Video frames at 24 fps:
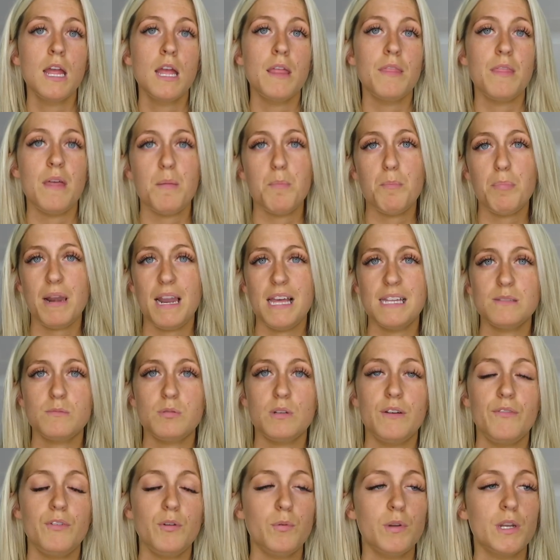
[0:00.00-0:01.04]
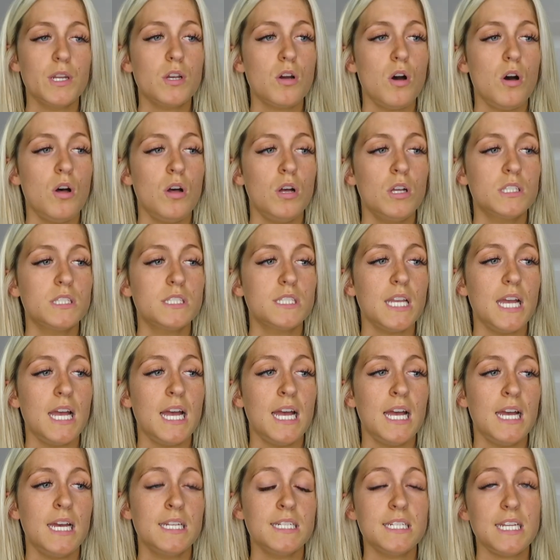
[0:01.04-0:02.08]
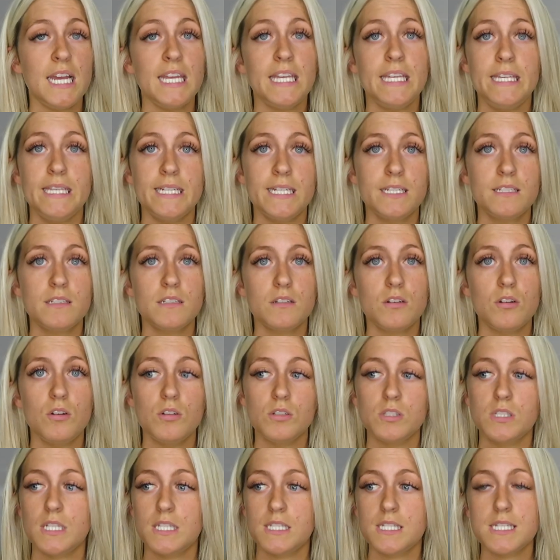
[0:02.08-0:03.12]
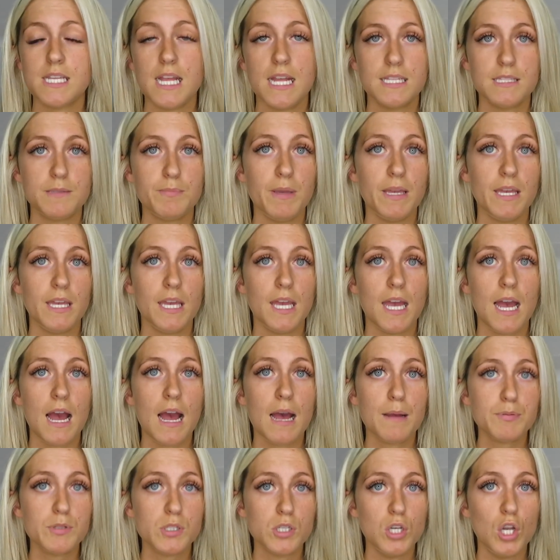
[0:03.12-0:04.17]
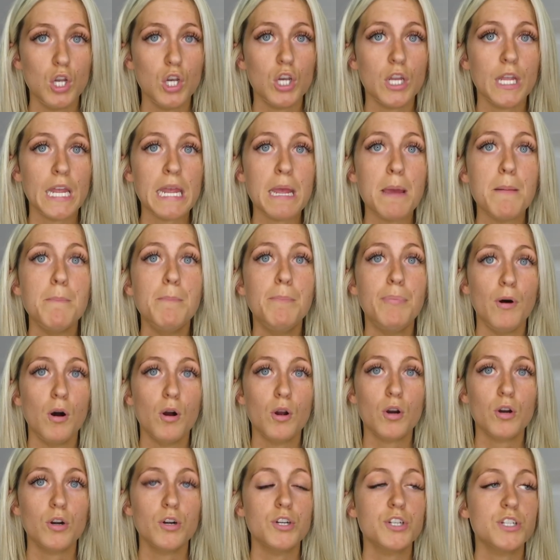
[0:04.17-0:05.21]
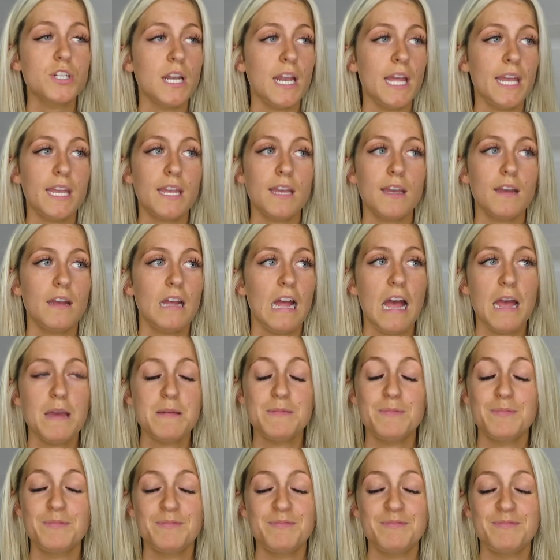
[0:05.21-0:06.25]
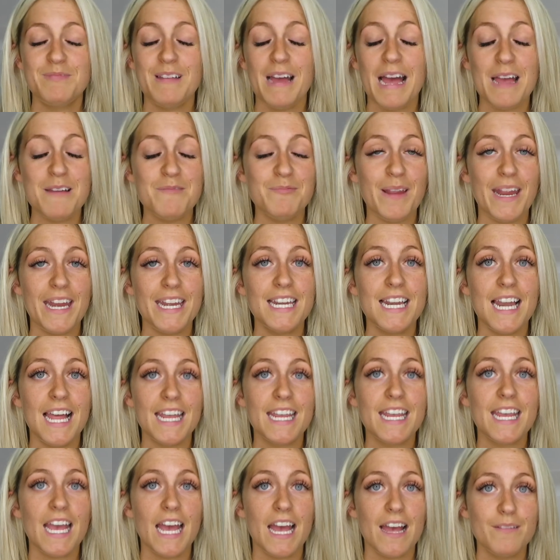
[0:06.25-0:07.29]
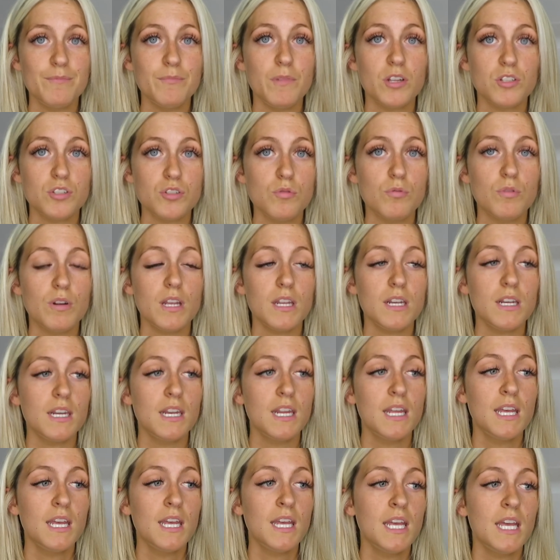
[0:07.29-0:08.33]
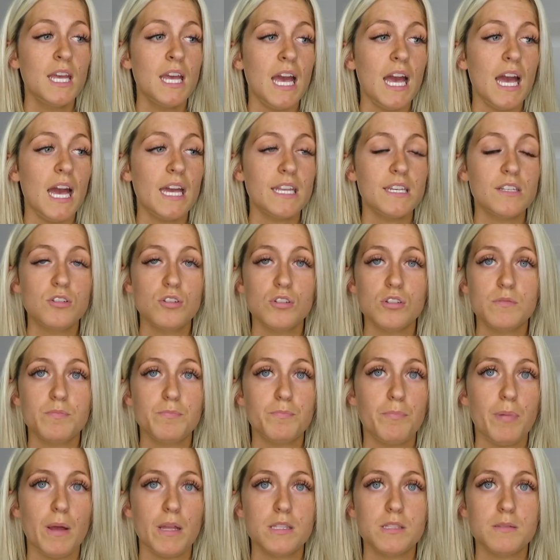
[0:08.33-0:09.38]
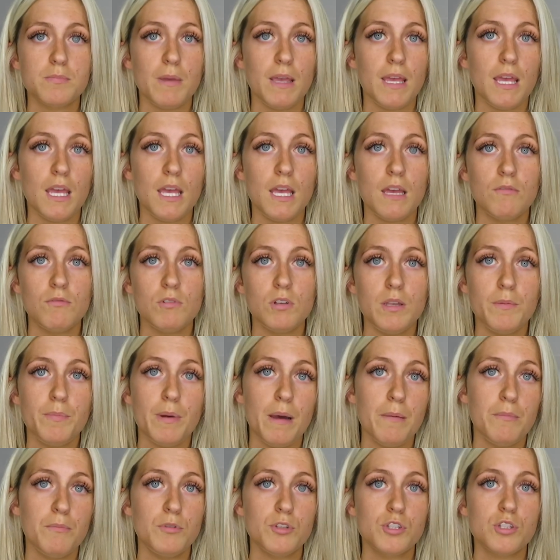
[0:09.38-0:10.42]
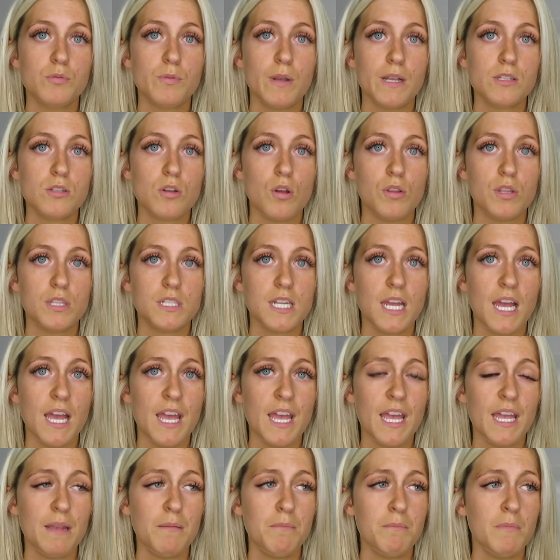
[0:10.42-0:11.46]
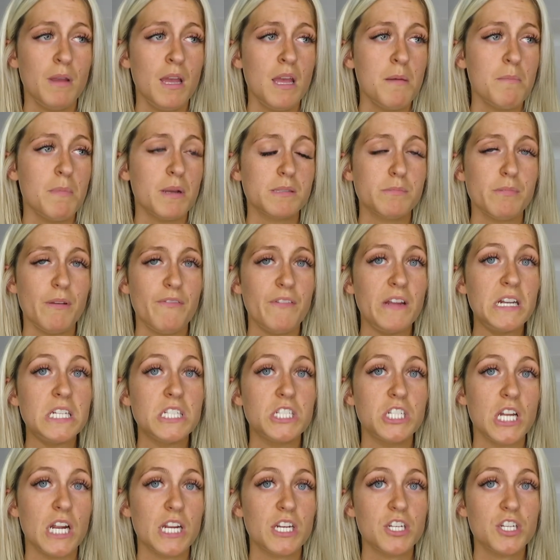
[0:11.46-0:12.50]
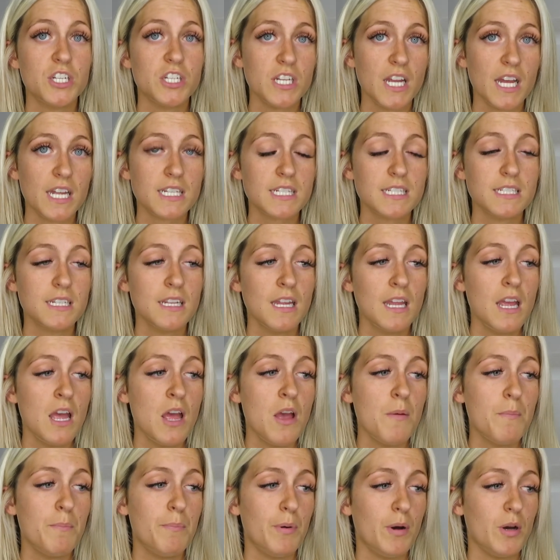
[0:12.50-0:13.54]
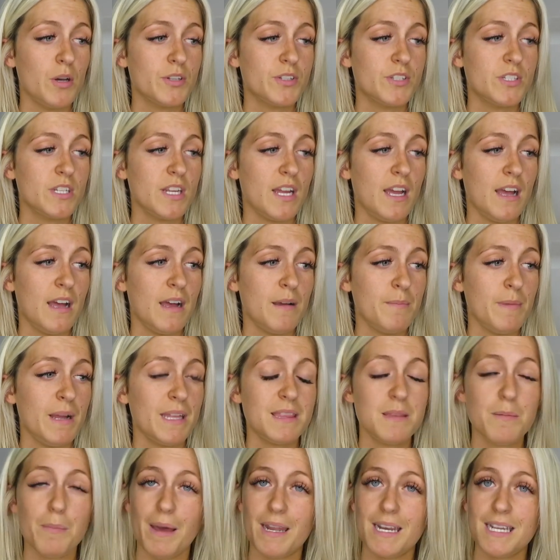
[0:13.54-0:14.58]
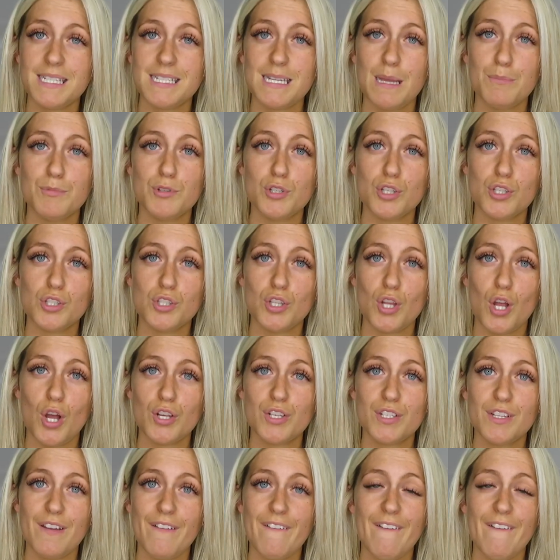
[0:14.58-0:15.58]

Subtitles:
implant, whatever you want to call it, and I hate it because it sends me absolutely bonkers. Like, I mean, like, I'm not joking. It just puts me in really bad mood swings all the time. Makes me feel like shit. But at the minute, I'm just not